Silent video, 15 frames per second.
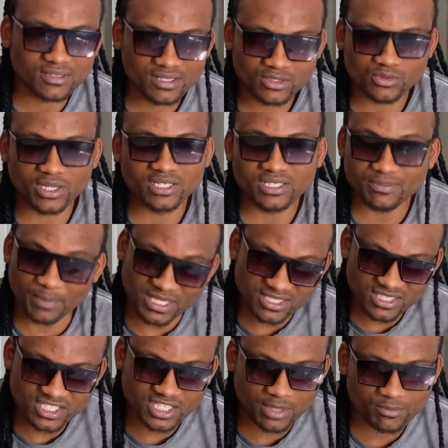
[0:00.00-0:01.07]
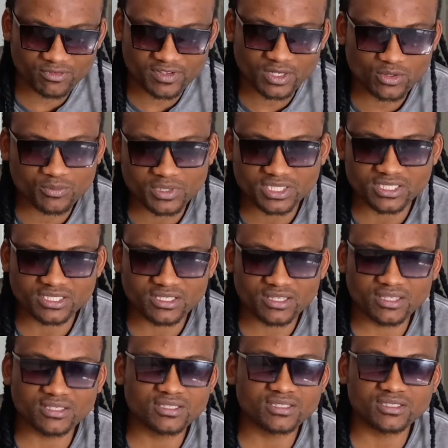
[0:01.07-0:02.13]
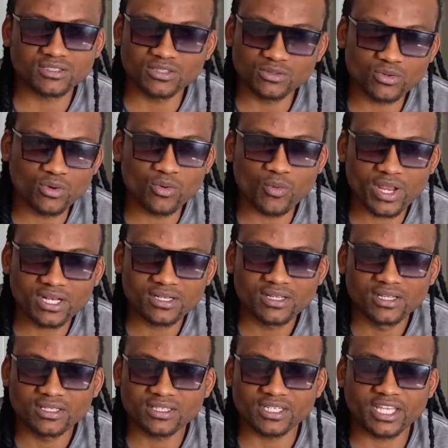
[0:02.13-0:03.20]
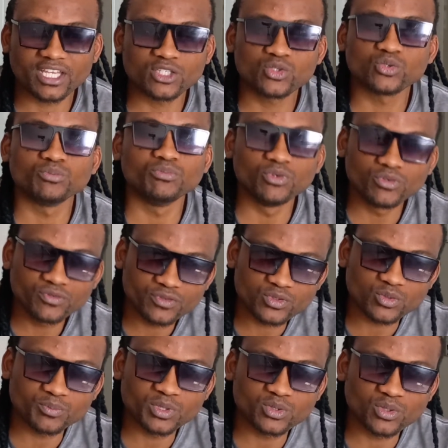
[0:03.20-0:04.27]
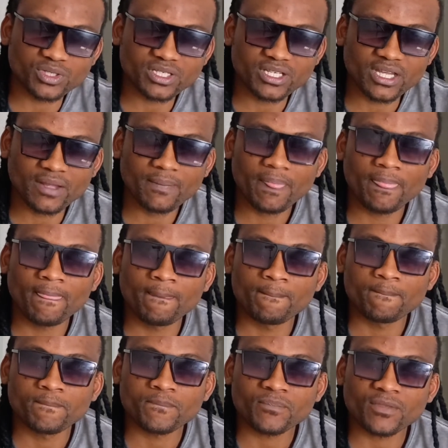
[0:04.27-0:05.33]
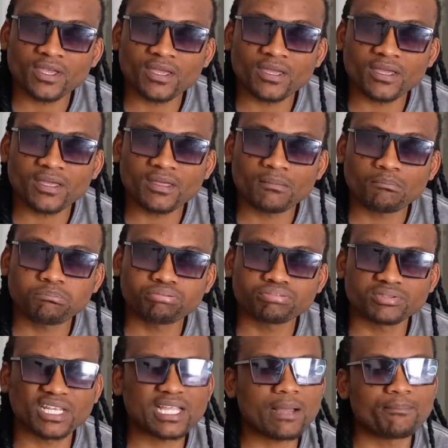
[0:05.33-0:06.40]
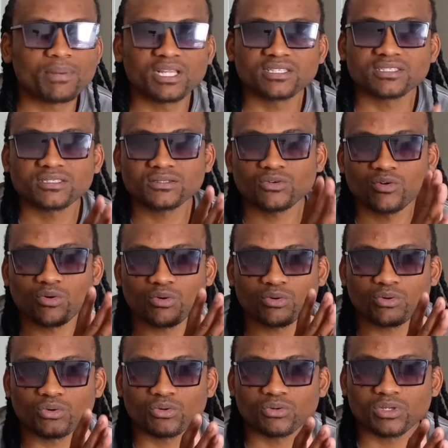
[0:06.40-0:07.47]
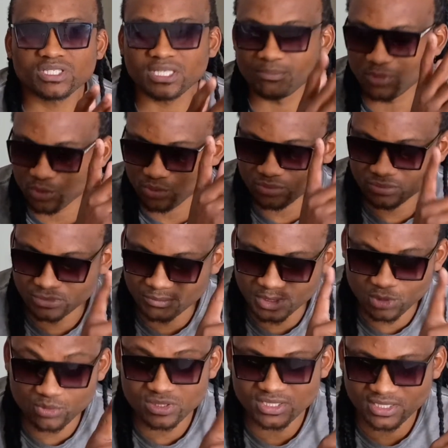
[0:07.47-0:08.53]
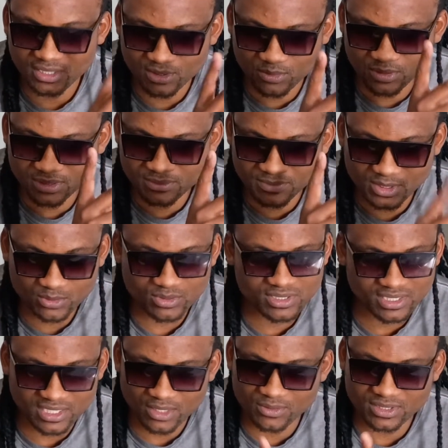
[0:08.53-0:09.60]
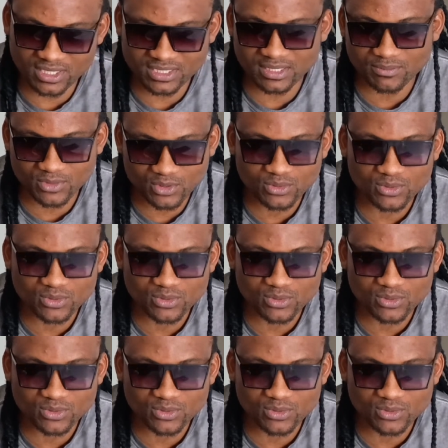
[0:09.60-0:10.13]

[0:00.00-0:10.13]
Actually, I passed sharp velo matric. Things didn't go well. Then I had to move to Pretoria. I got places go SMU. Medunsa, they call it Medunsa. Now it's SMU.